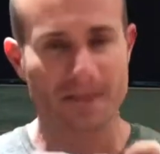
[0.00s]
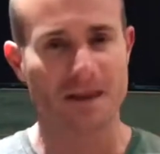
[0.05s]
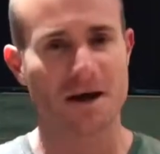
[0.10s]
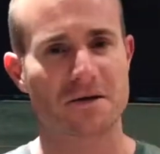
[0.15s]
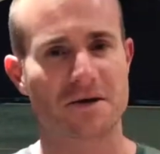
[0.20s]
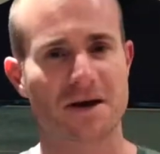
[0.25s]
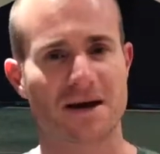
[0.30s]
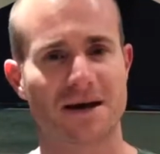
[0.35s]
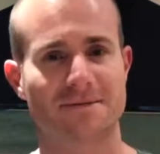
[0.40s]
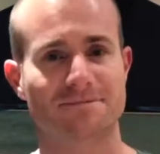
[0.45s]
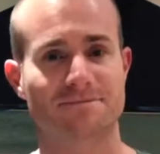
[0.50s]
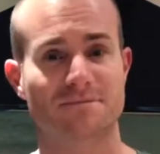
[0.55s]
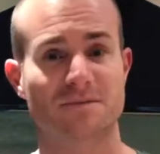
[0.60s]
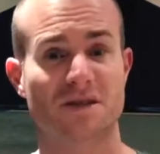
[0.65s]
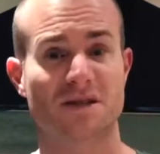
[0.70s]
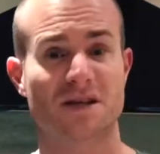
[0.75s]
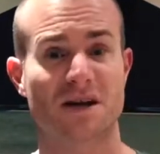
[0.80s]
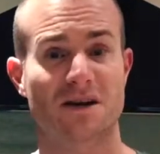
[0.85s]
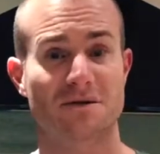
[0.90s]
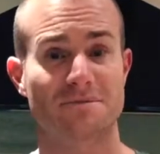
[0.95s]
Okay,
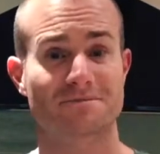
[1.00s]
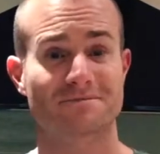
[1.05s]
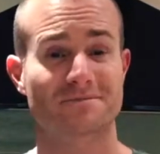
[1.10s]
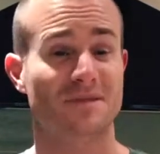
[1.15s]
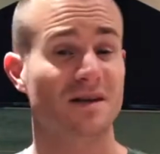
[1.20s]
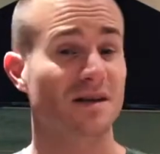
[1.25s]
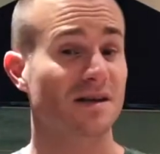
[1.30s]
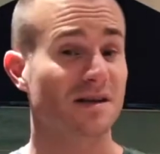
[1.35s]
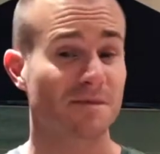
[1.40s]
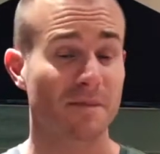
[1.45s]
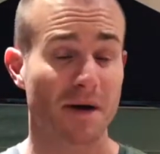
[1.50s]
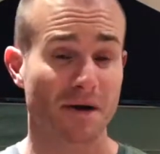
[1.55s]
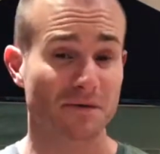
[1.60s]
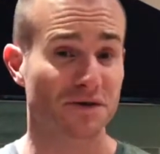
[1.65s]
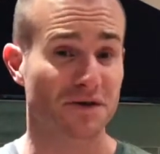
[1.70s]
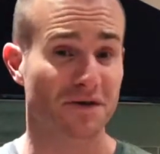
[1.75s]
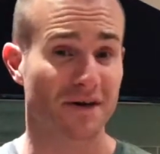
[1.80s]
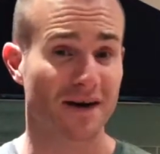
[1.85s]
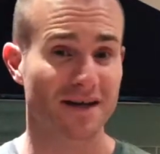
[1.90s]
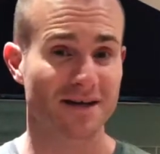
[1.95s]
so smells
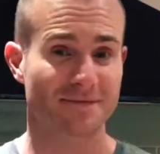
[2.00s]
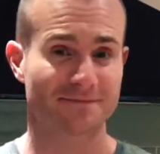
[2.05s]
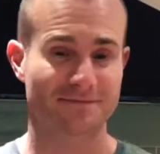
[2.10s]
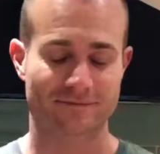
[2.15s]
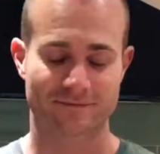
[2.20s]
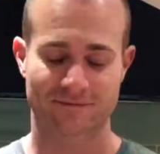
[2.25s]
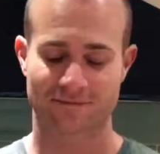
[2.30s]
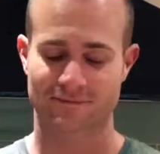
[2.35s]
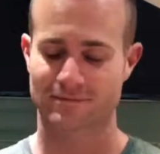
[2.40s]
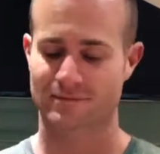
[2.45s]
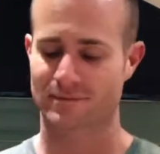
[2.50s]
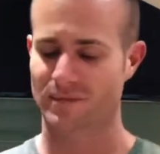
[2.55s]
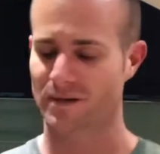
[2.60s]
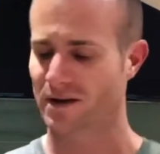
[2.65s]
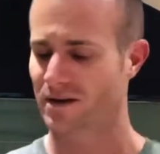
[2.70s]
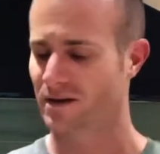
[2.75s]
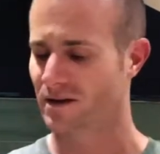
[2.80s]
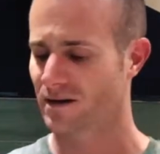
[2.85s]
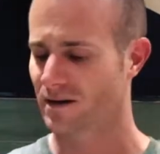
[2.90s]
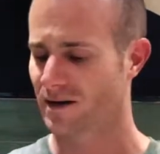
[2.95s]
great.
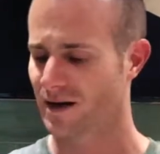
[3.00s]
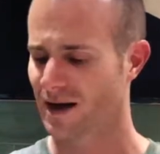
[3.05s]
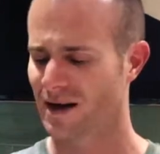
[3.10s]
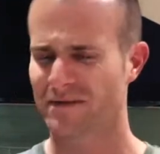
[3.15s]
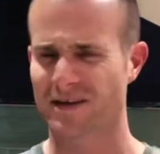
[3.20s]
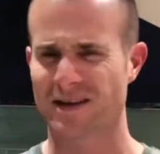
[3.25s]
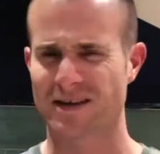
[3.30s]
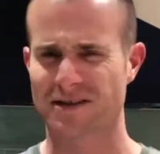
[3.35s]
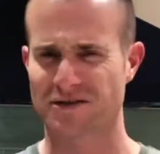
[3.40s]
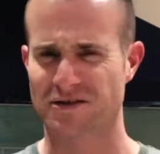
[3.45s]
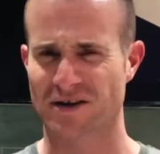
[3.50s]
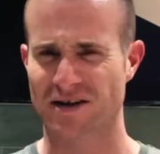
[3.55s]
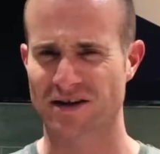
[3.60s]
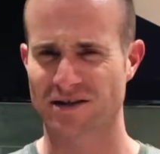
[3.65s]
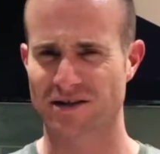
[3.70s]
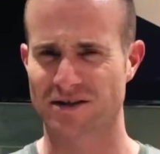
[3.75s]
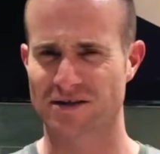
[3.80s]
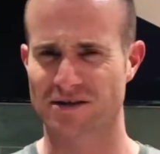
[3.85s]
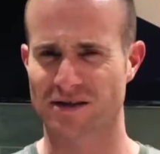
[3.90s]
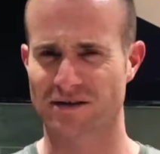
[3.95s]
I love the
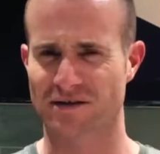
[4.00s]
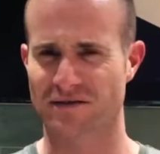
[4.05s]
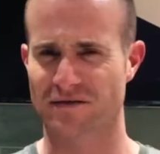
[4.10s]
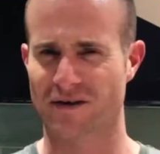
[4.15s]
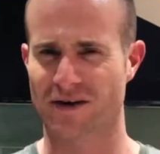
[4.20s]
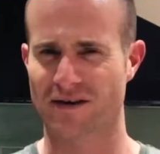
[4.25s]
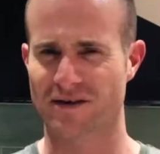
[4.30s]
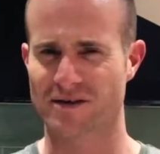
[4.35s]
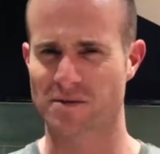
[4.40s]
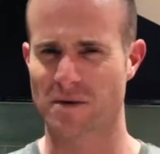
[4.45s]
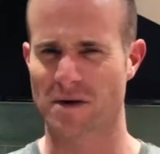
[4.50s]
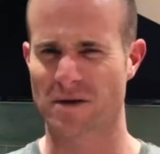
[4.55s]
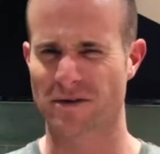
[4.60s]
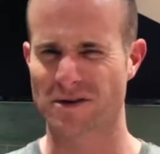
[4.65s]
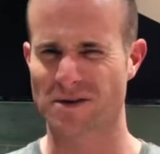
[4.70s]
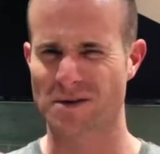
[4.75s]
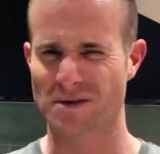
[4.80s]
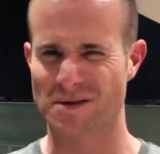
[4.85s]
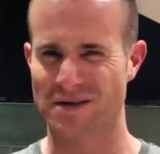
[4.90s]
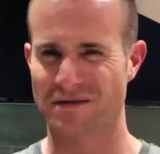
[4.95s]
illustrations on the front as well.
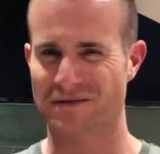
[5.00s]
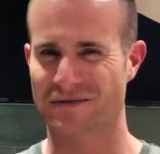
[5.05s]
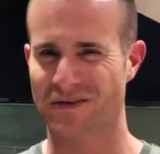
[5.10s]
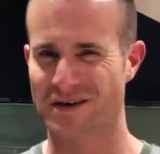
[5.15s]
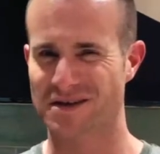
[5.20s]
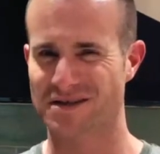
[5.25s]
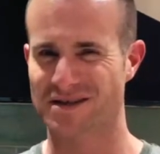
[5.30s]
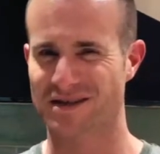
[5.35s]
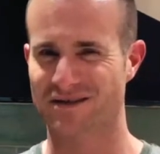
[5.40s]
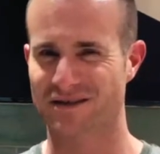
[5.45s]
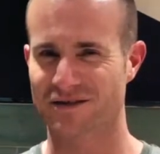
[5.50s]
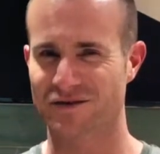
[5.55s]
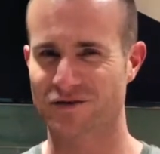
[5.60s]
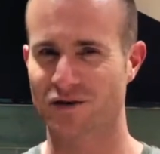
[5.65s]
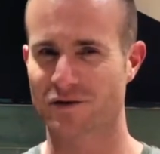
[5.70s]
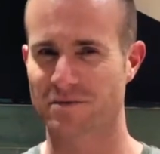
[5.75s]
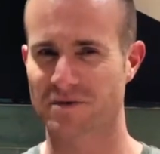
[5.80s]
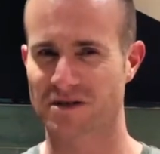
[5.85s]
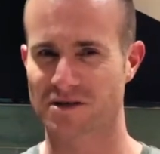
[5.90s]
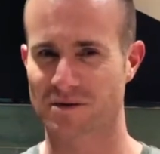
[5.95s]
This was the first thing that
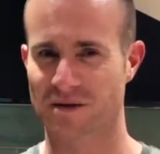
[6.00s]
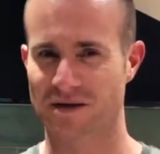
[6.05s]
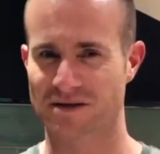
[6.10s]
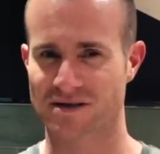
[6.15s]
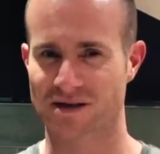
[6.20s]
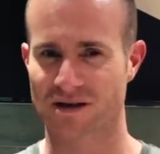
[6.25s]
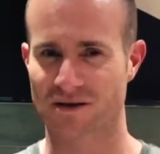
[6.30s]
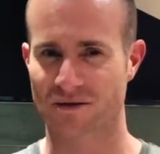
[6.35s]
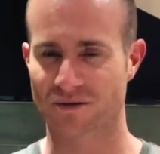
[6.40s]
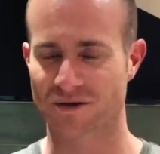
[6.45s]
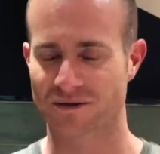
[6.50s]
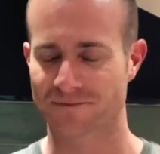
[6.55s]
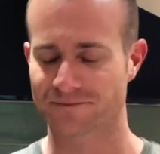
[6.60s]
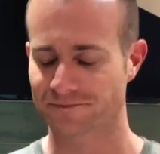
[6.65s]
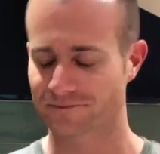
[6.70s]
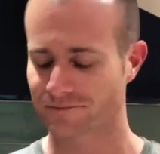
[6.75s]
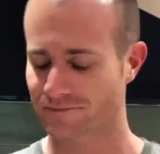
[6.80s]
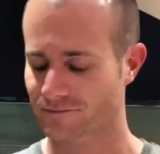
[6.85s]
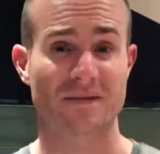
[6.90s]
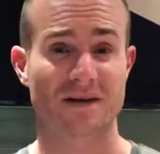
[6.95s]
drew me to Untold.
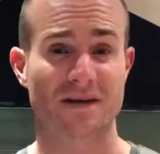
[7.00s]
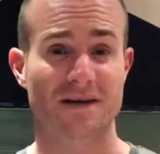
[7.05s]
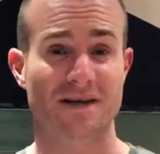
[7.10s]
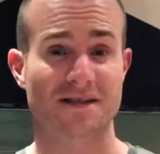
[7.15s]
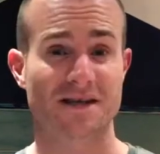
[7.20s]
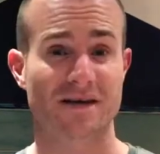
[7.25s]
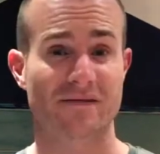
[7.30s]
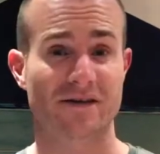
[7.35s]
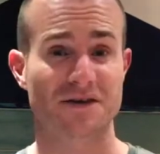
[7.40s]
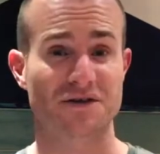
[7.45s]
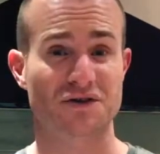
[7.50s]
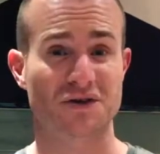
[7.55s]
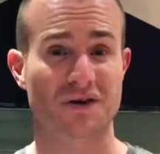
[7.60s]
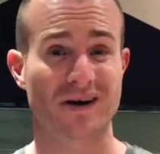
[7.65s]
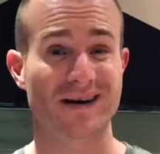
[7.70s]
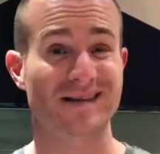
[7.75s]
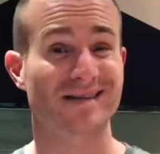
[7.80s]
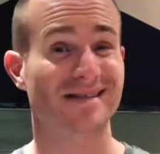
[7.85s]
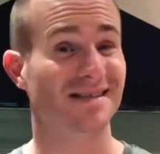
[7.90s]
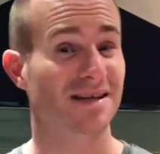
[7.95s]
Let's give it a
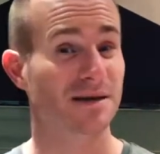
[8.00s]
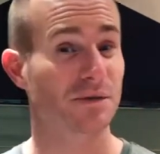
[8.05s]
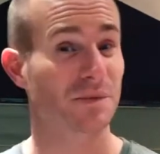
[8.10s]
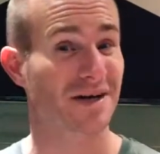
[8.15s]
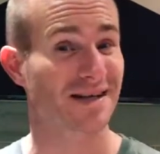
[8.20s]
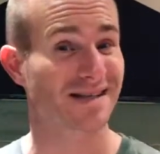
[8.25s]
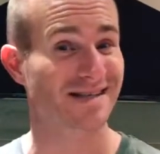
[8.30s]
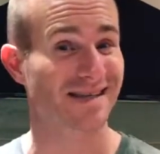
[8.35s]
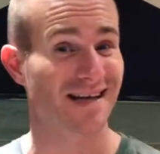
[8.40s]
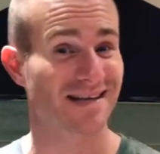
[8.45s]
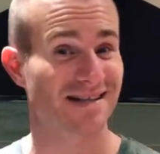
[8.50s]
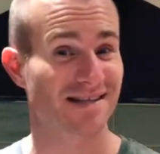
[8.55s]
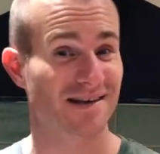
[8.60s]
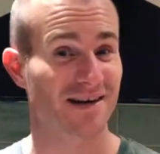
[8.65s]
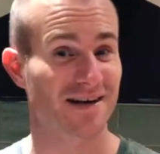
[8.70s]
try and see what it tastes